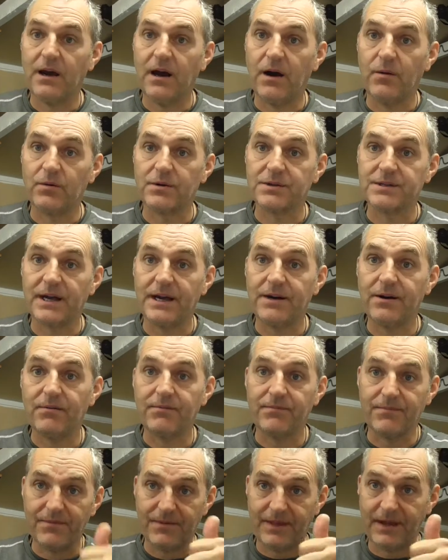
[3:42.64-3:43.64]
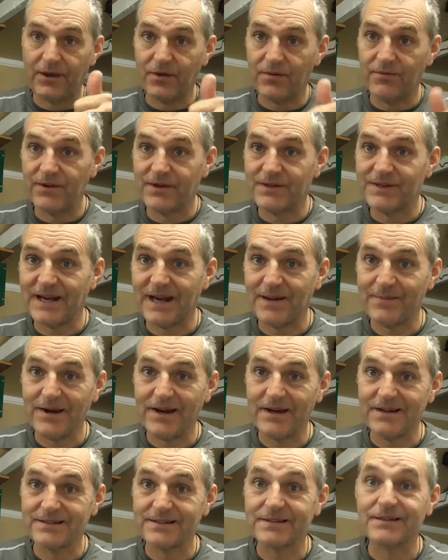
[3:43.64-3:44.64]
I will sign off. Thank you for your time,
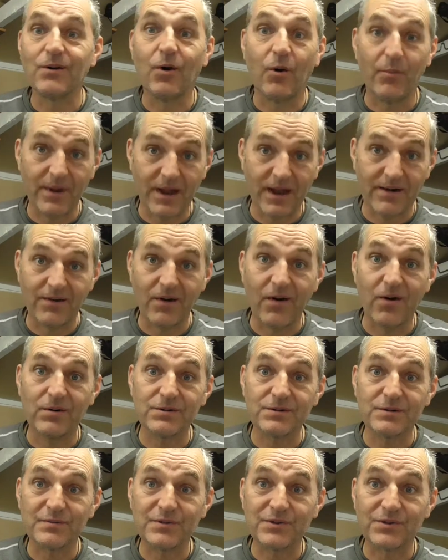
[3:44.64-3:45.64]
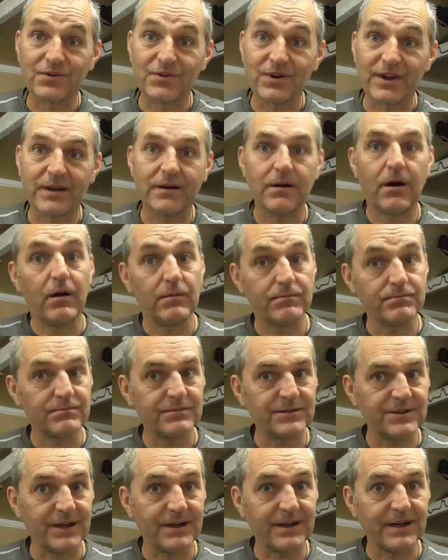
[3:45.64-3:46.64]
guys, and hope you have an awesome Sunday, or
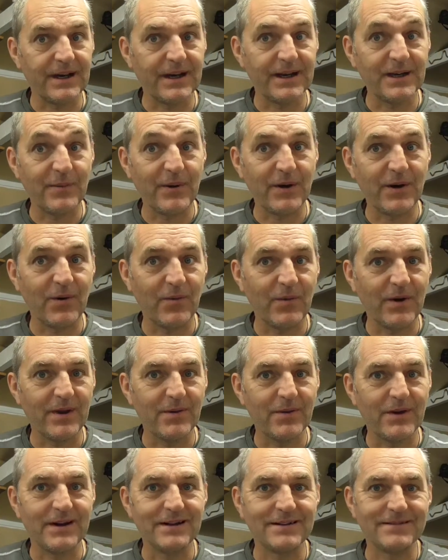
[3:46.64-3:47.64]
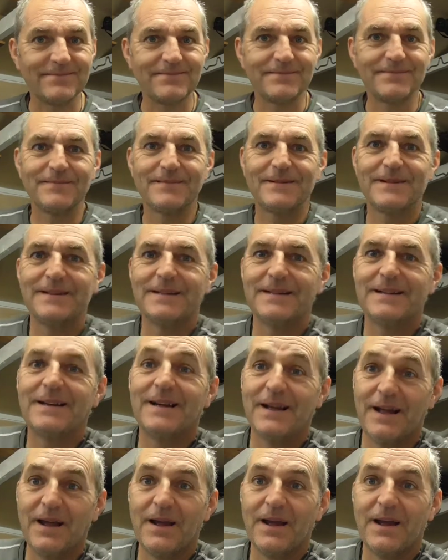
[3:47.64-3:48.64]
Saturday night, depending on where you are.
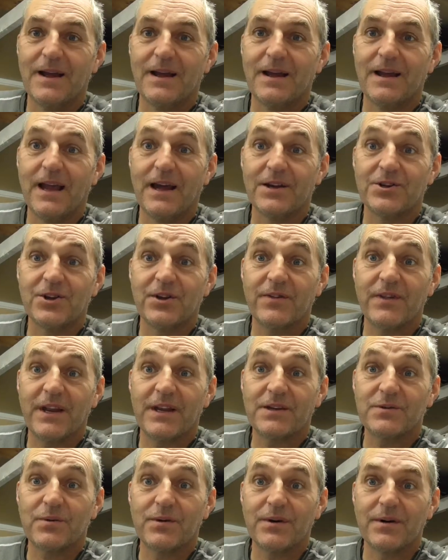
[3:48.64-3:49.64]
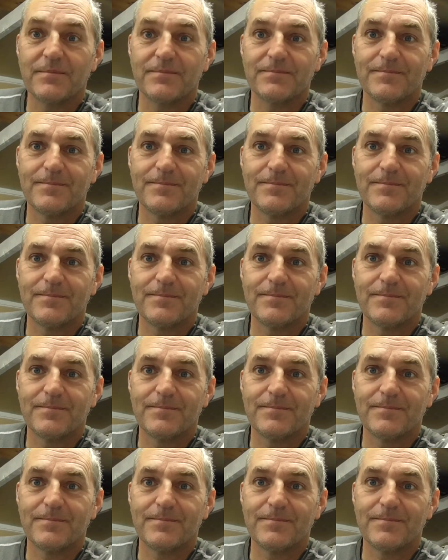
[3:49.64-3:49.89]
Catch you in the next one.